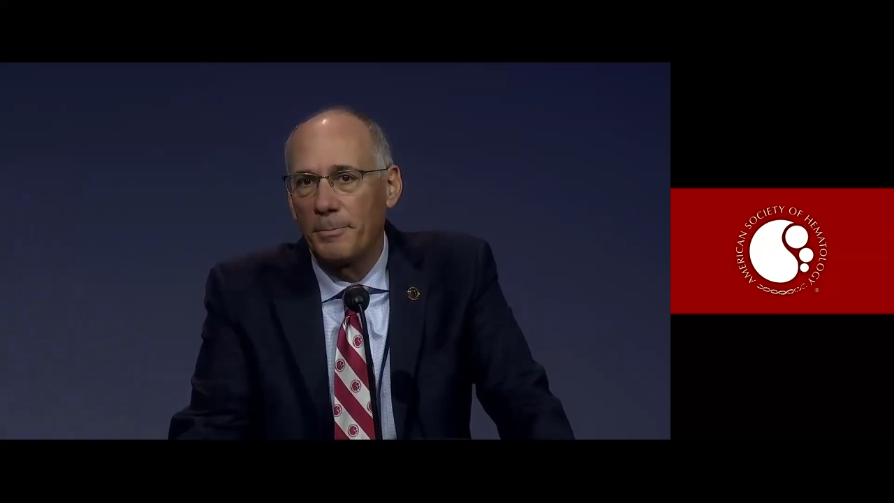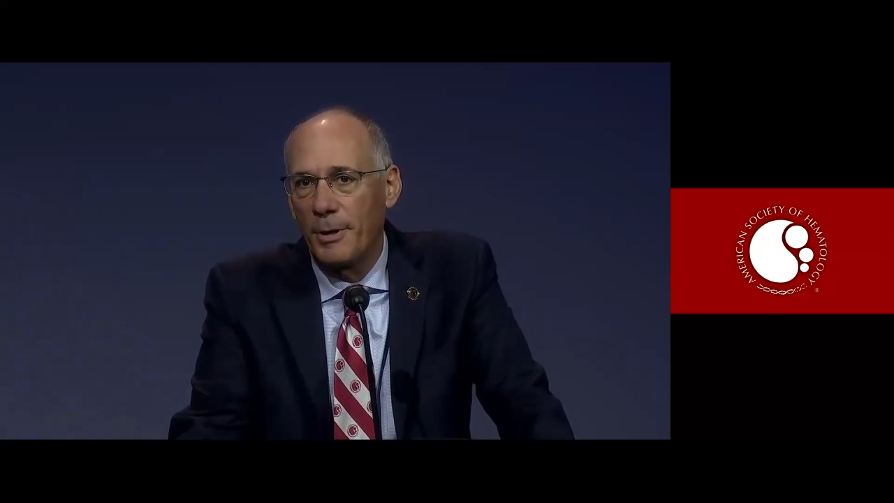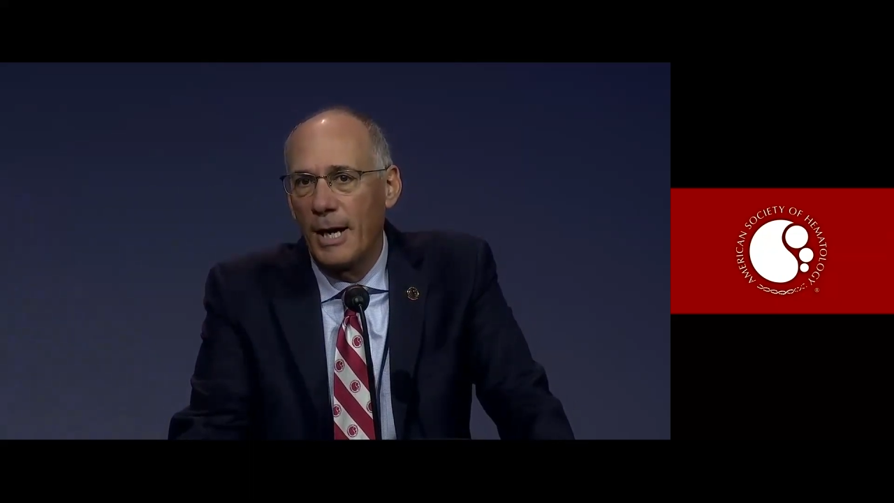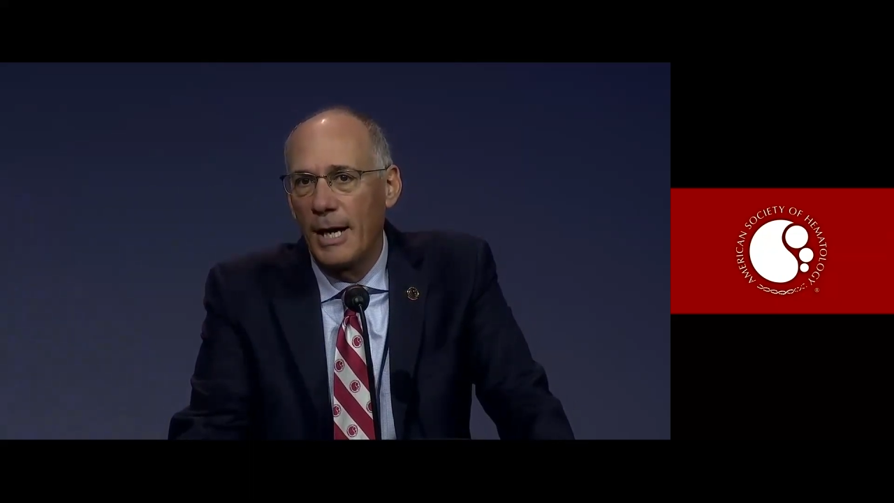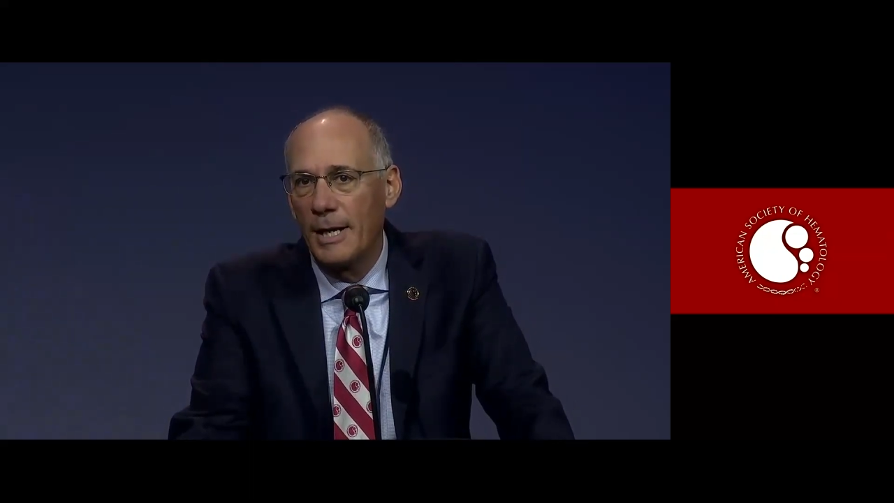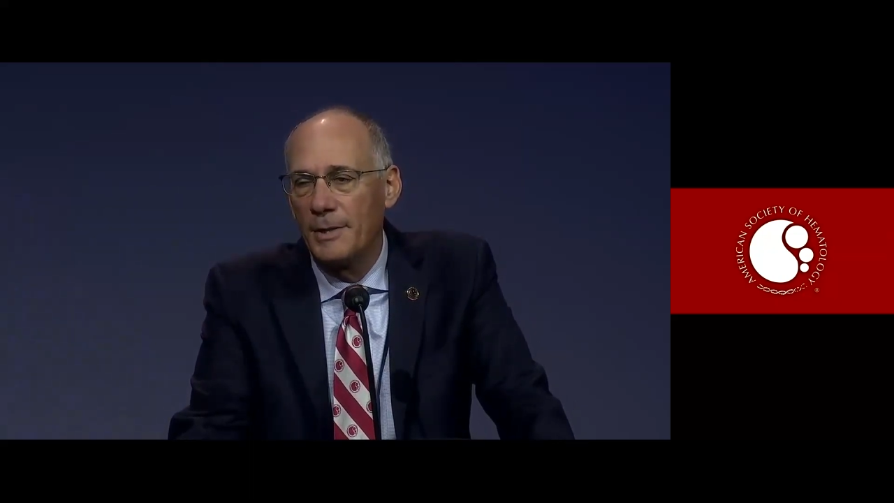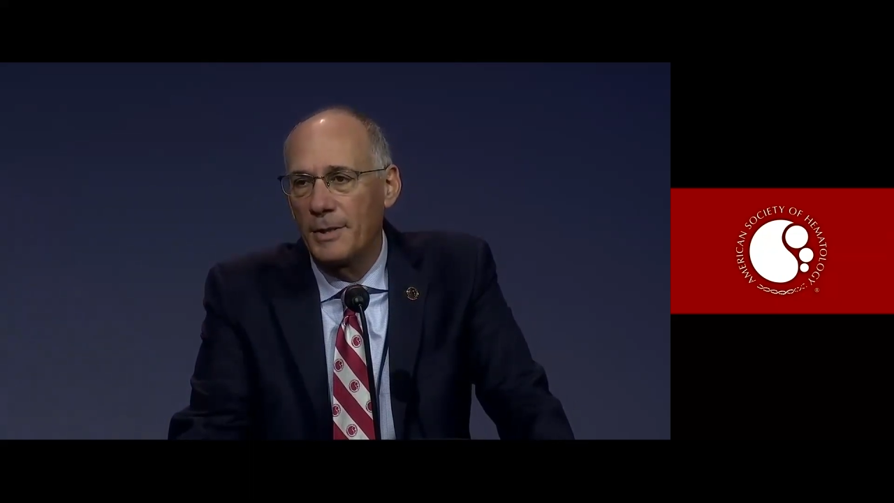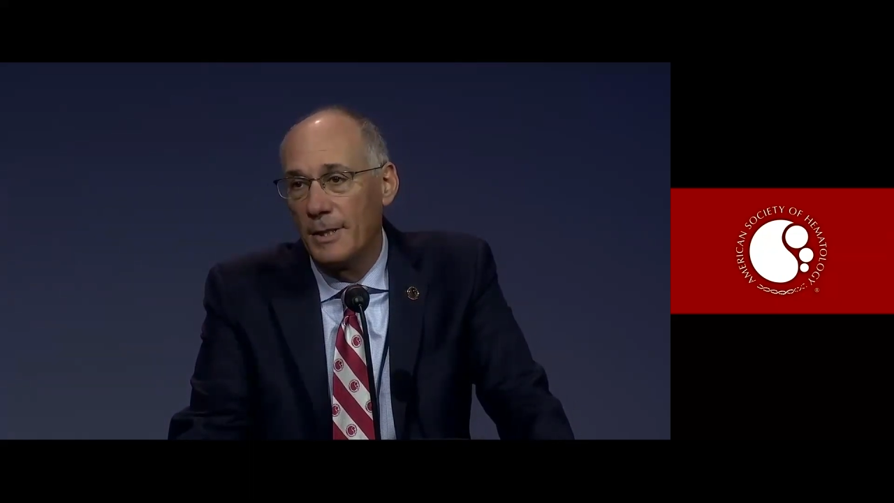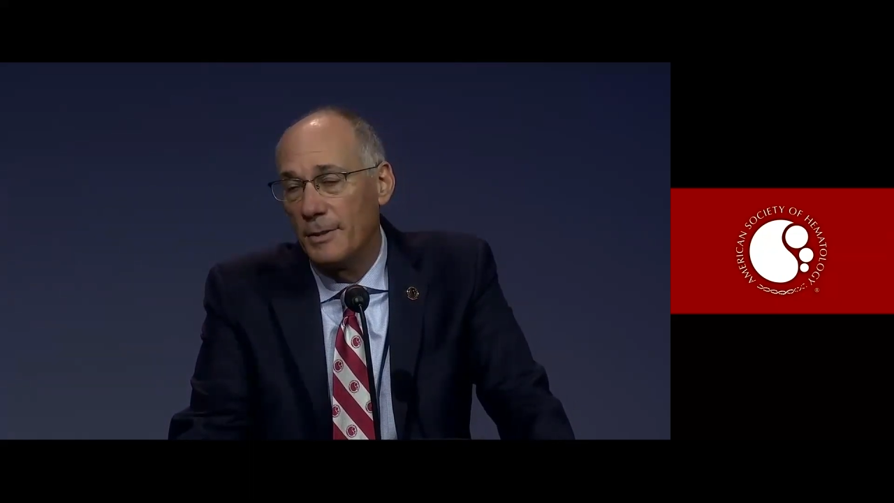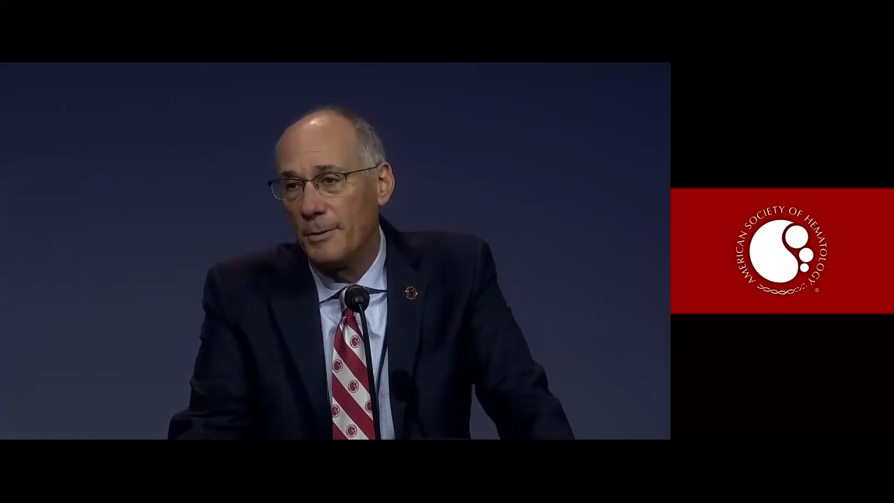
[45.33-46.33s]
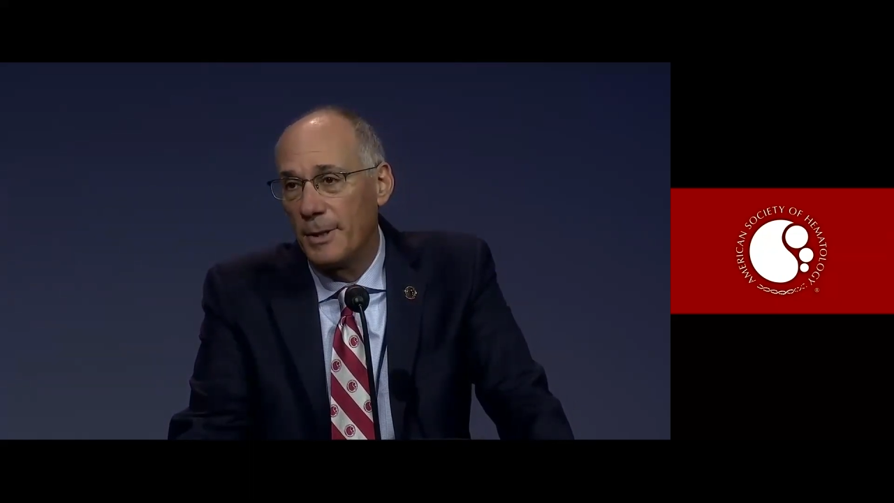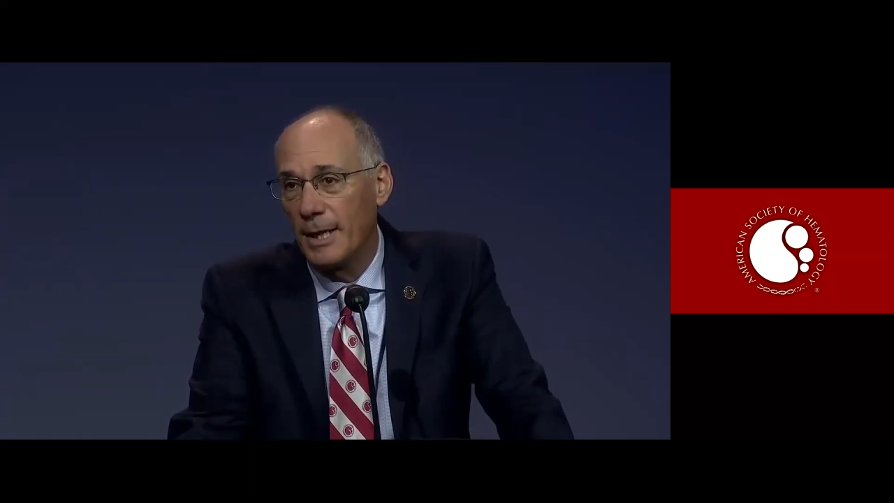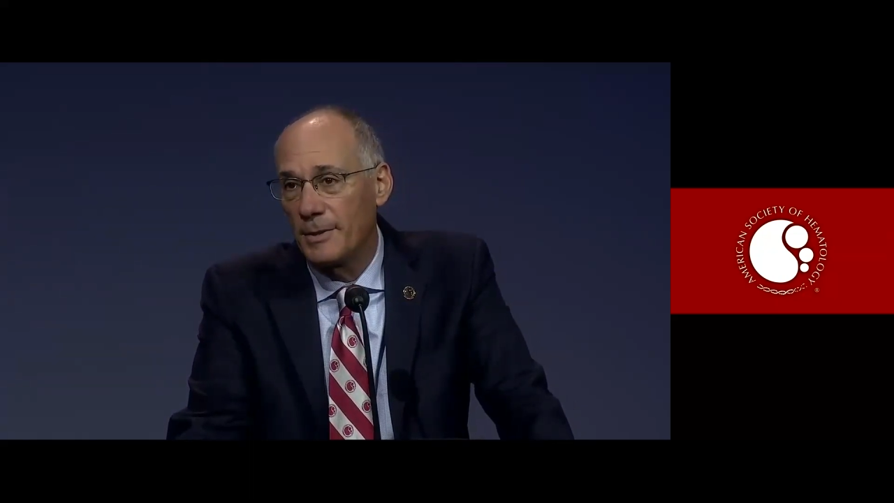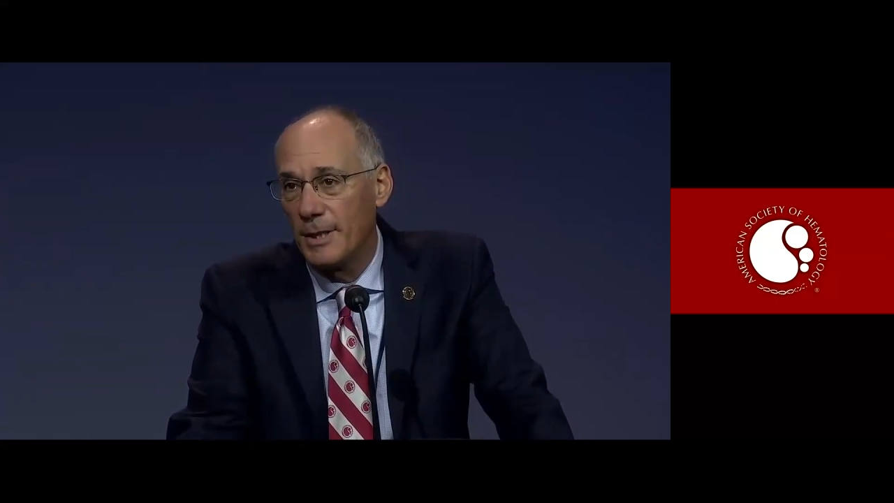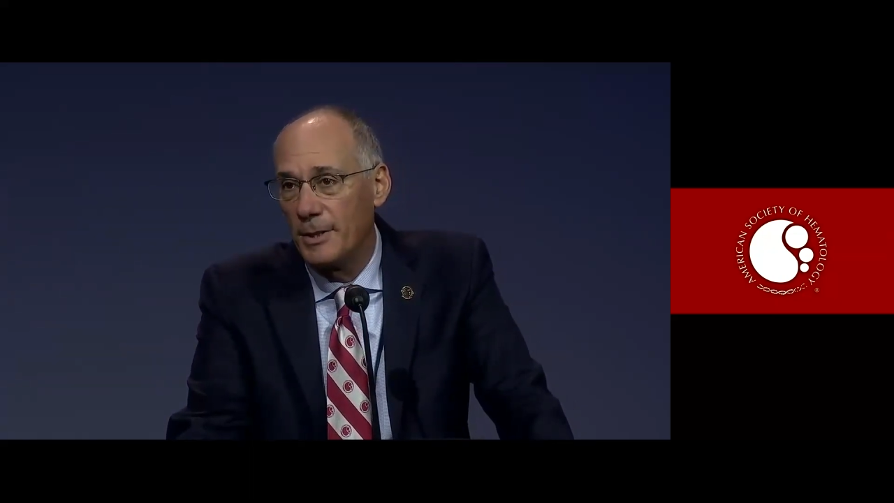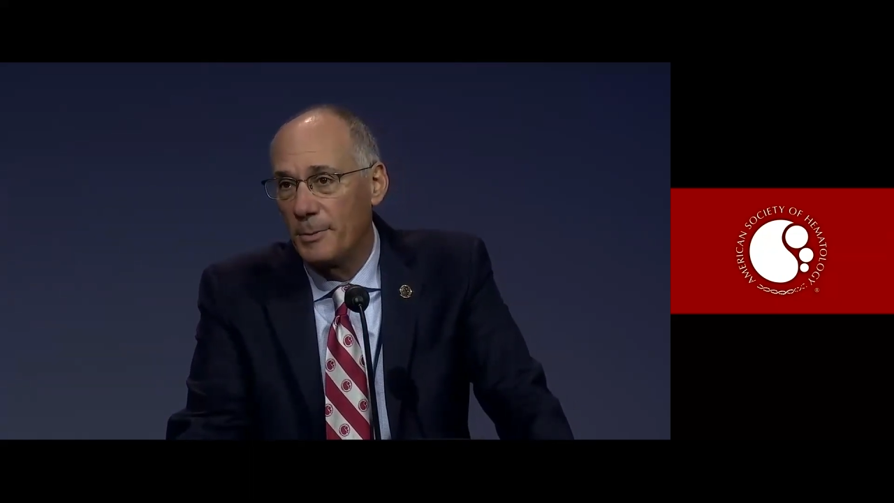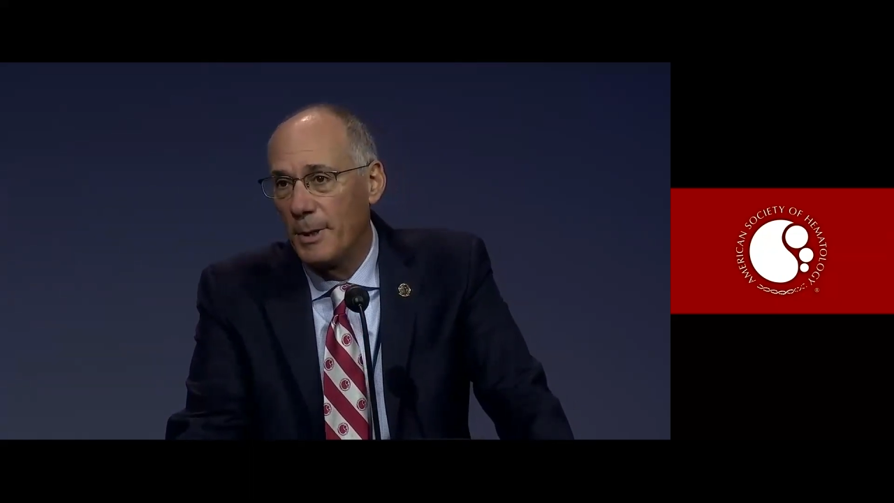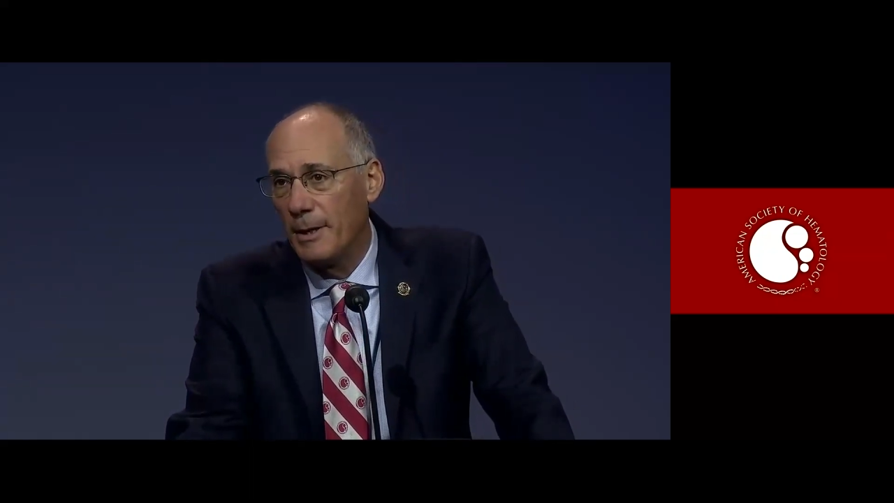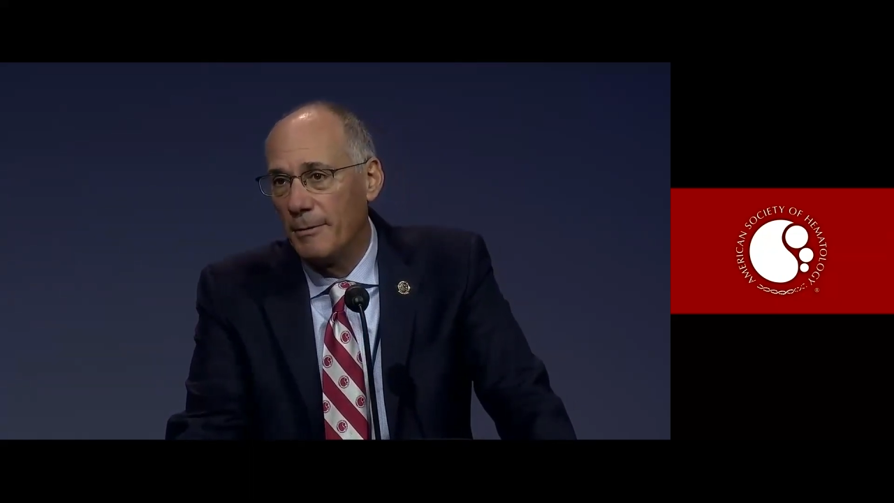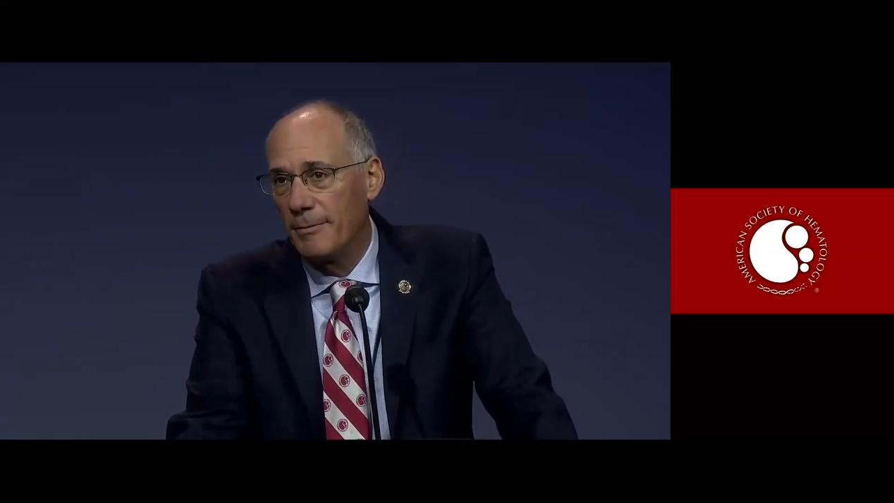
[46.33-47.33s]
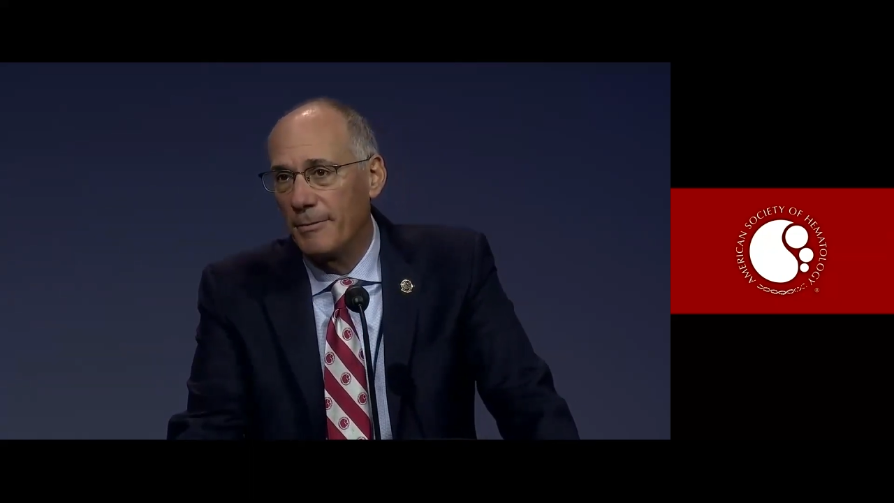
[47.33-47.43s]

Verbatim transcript: Prize in 2012.